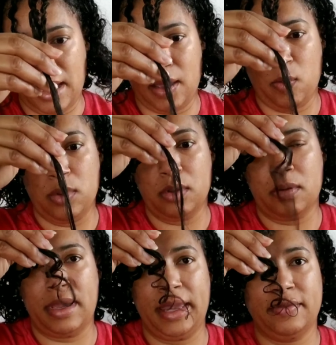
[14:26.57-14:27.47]
I
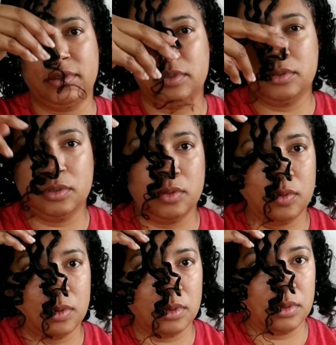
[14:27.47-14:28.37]
will have to
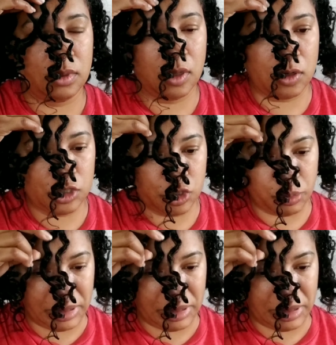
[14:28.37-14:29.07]
do larger